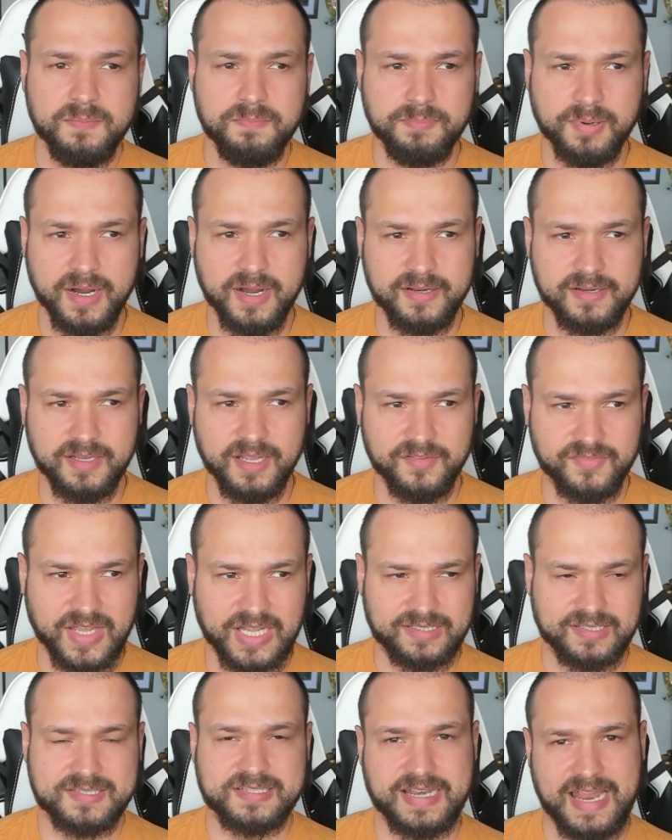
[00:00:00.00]
But if
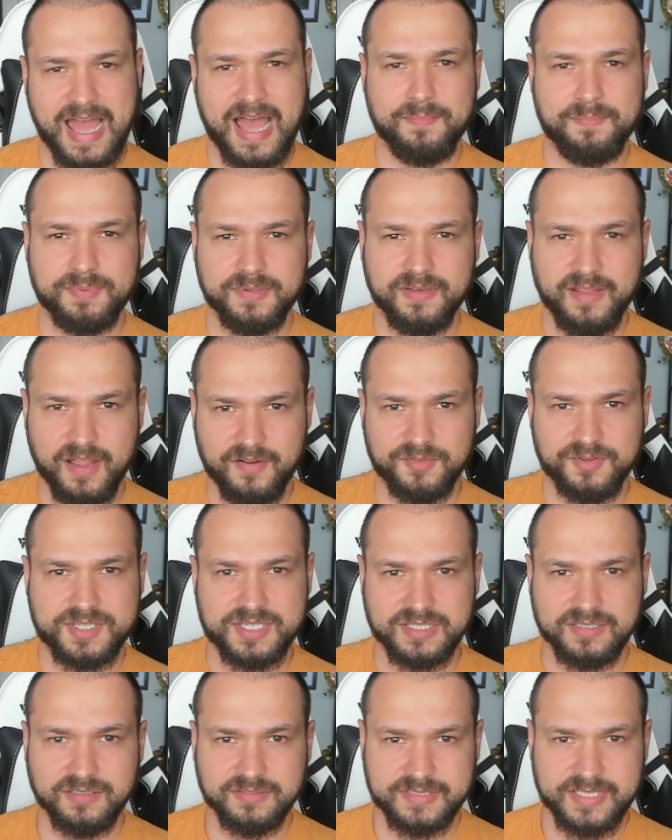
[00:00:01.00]
that doesn't happen every
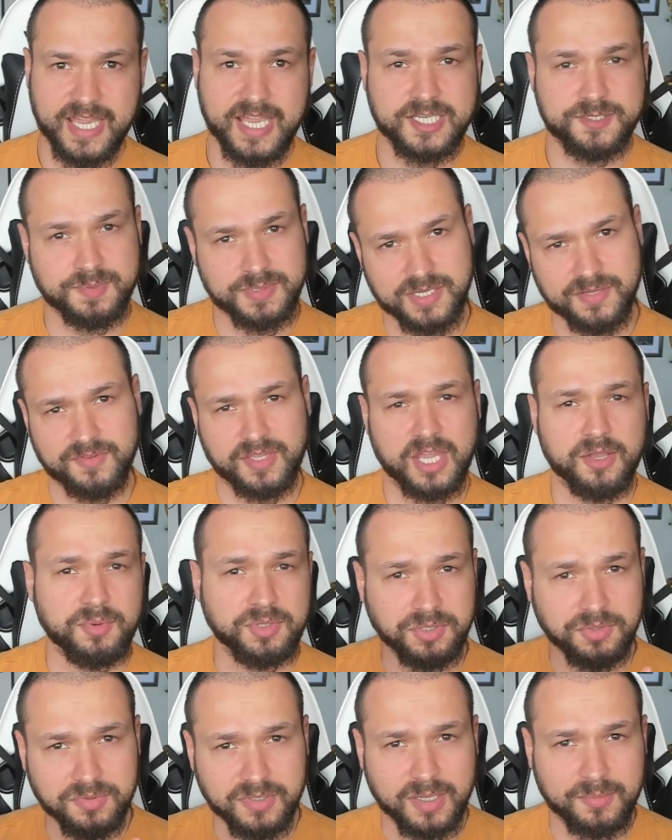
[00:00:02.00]
single day, specifically
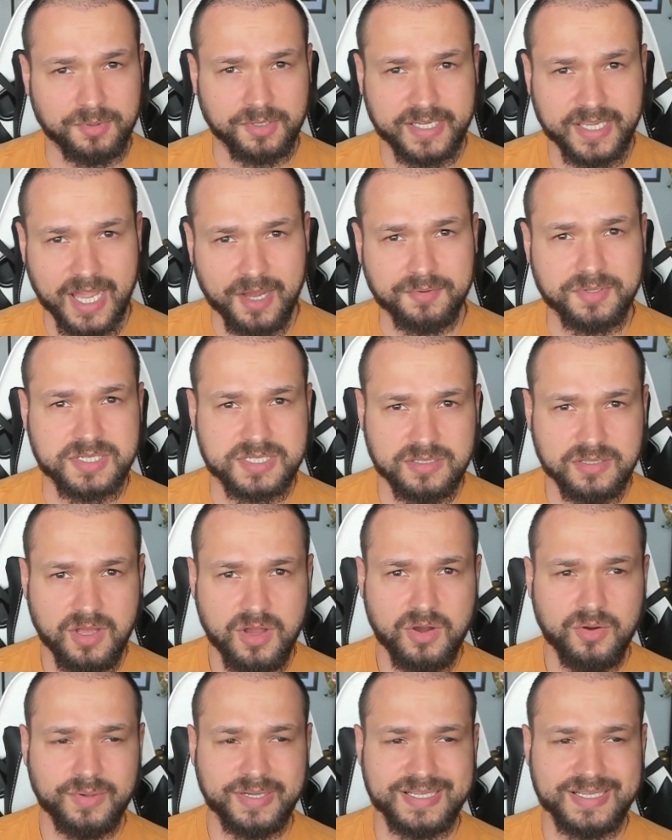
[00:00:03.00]
when your number count is low,